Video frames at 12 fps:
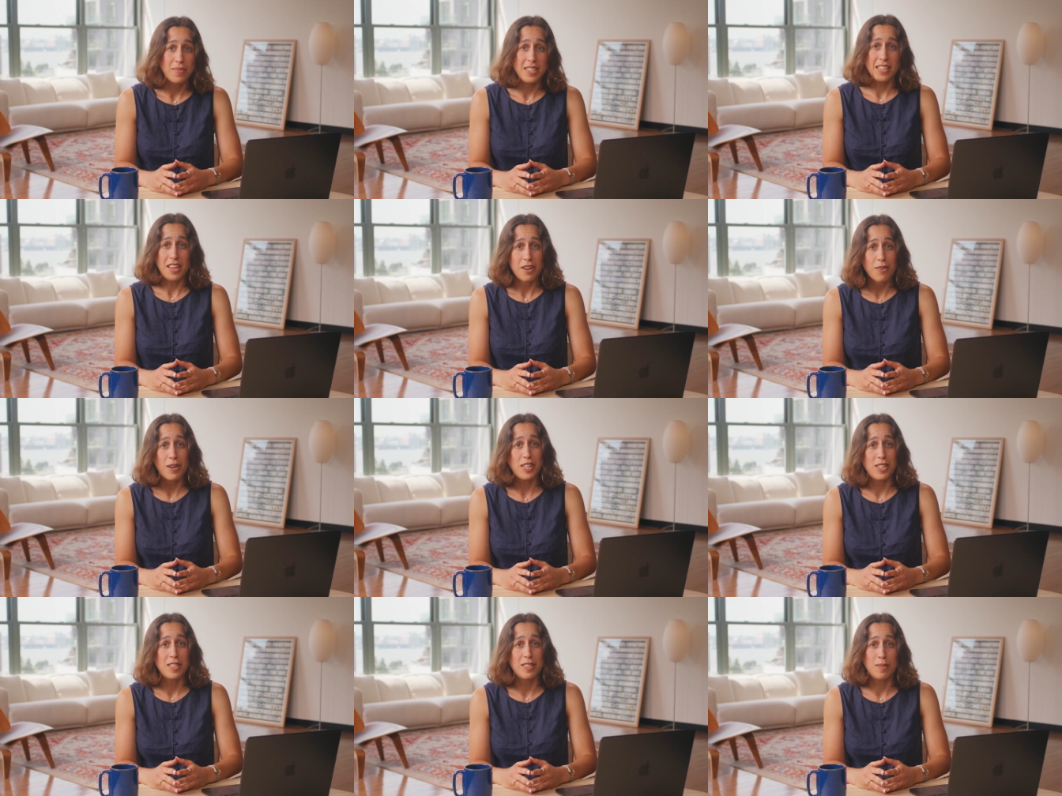these
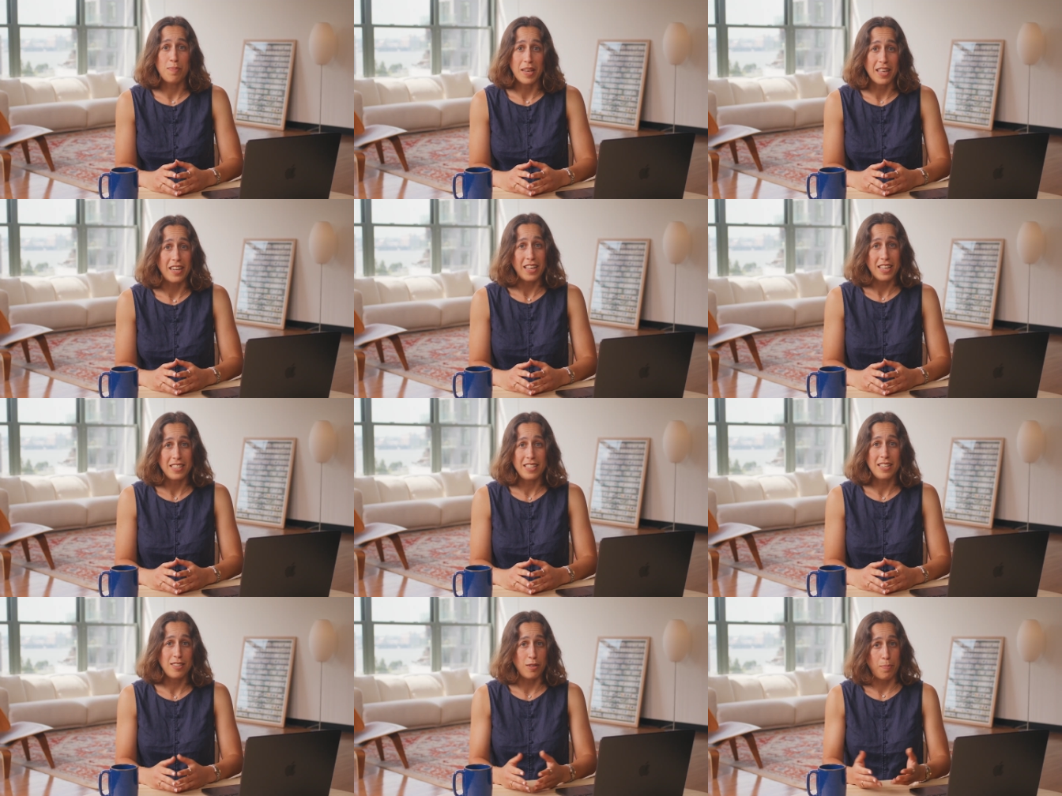integrations make it
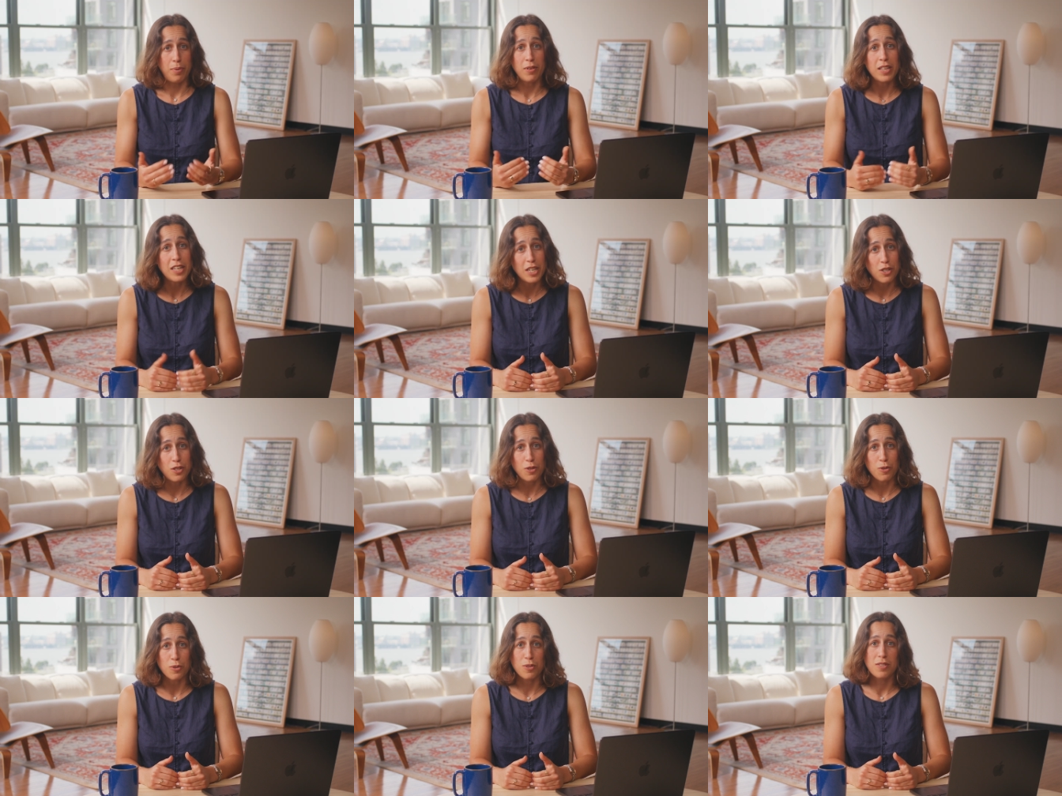easy to pull in
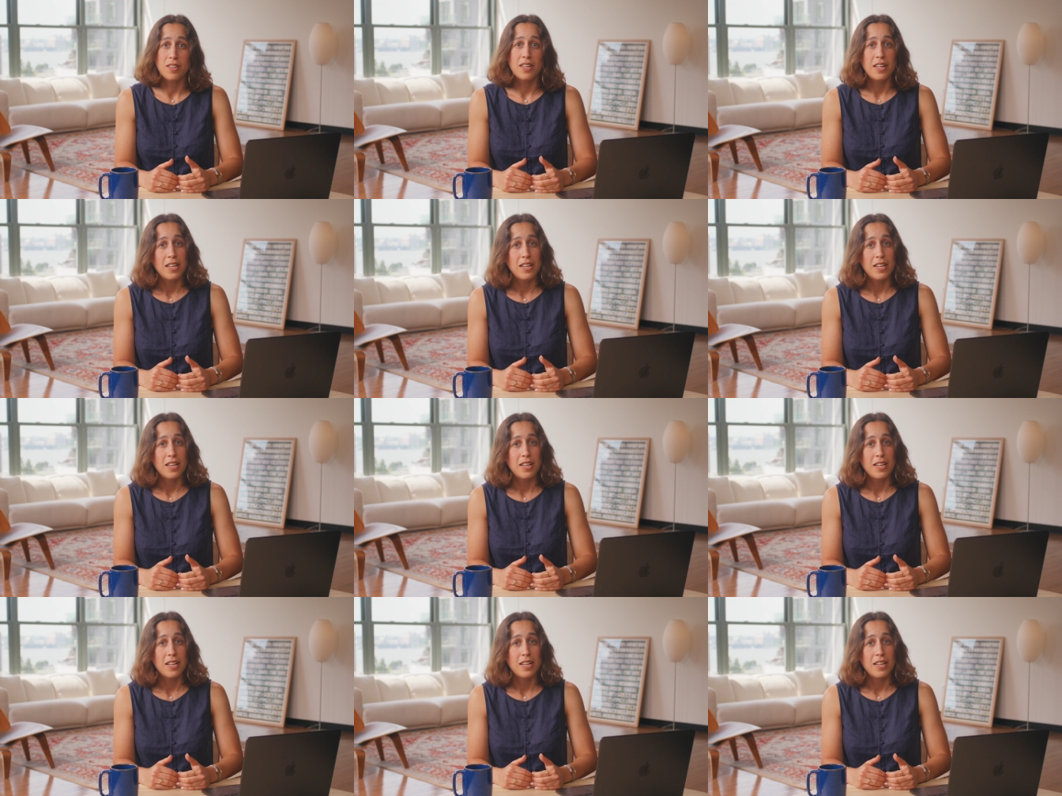issues,